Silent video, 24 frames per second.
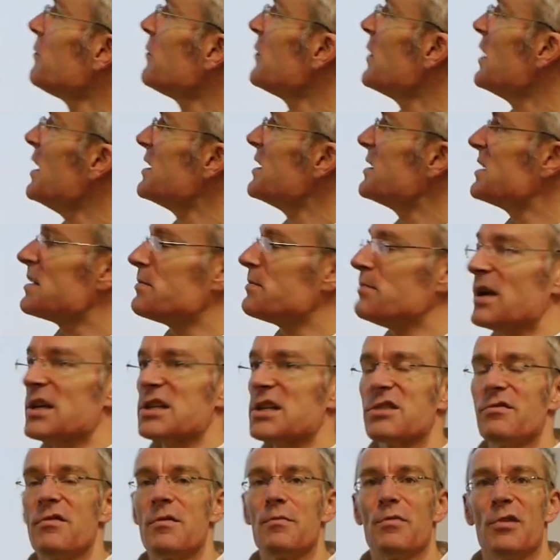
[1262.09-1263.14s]
is this
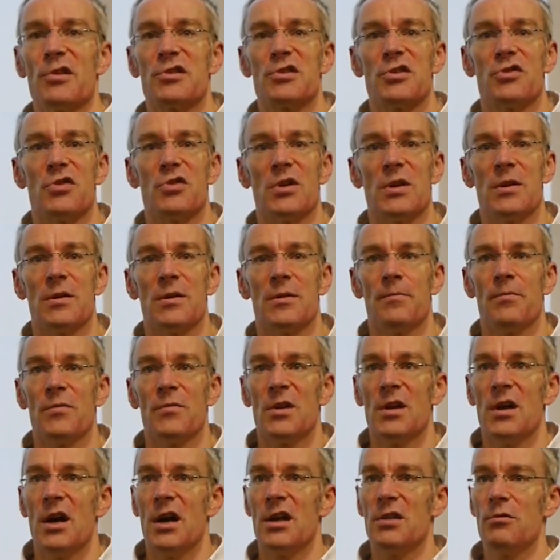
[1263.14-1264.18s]
master repository.
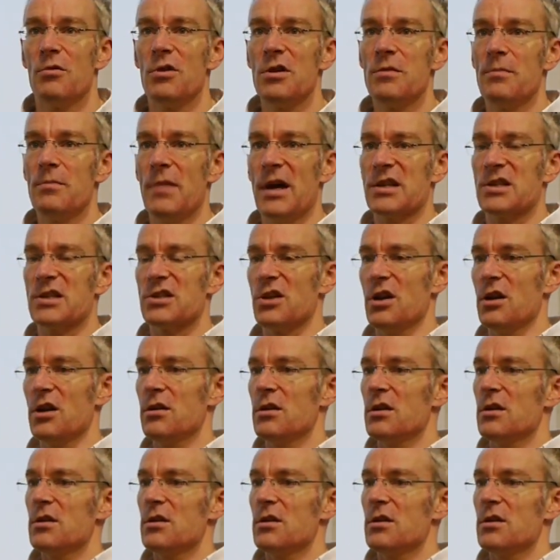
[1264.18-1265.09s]
And the word master,